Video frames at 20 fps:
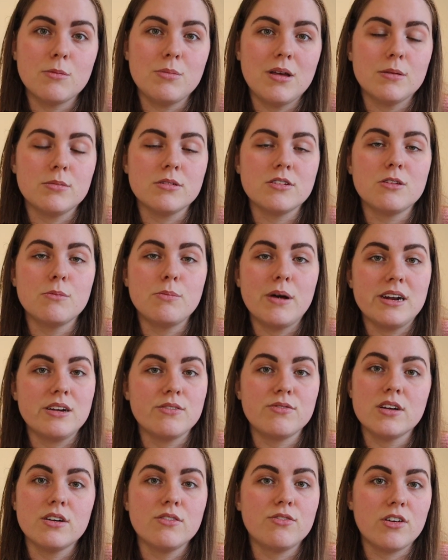be able to
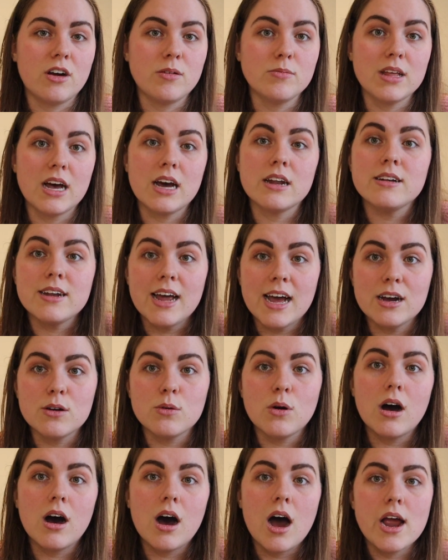benefit from that now
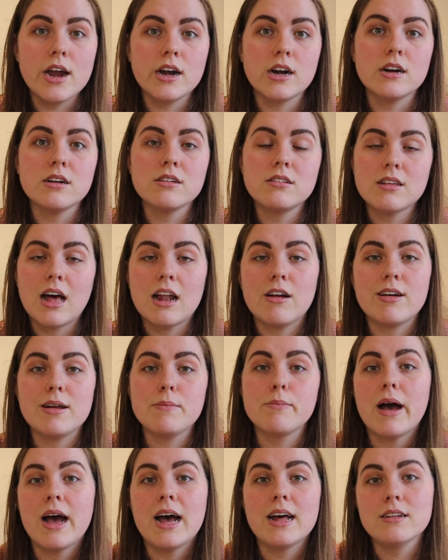higher salary
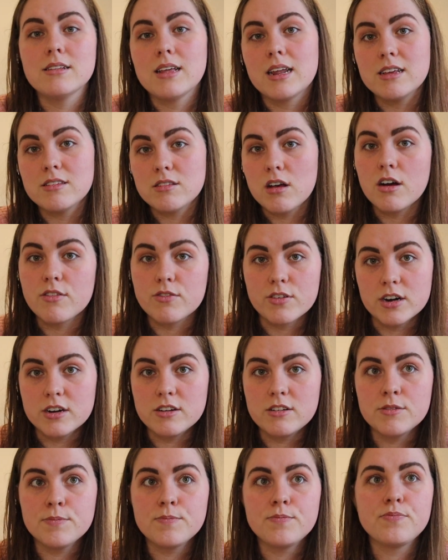band that is
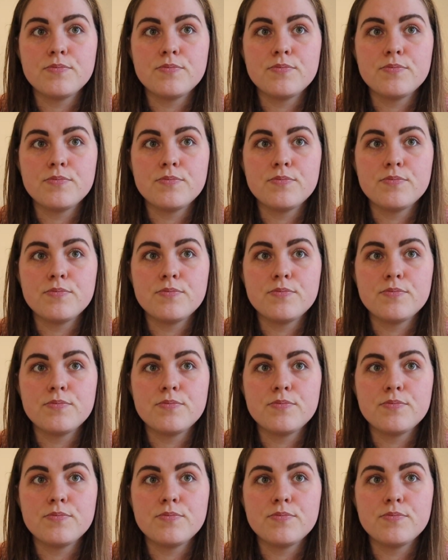offered.